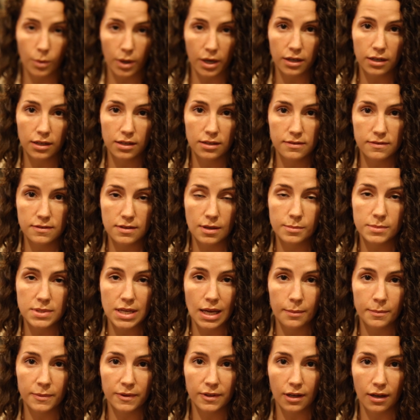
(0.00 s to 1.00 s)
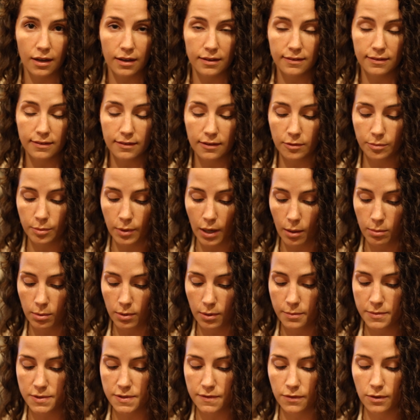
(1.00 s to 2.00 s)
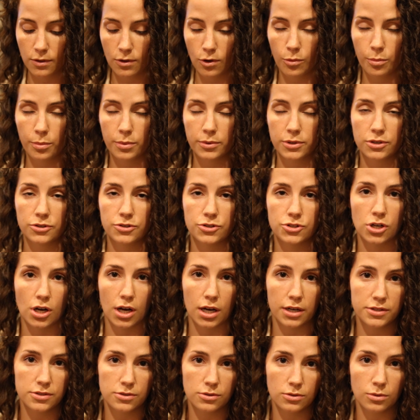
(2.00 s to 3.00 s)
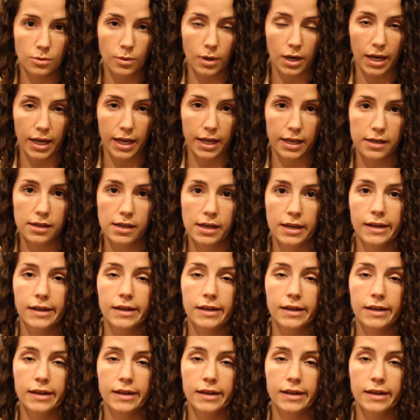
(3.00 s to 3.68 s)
work can sometimes cause these problems if you open your jaw too wide,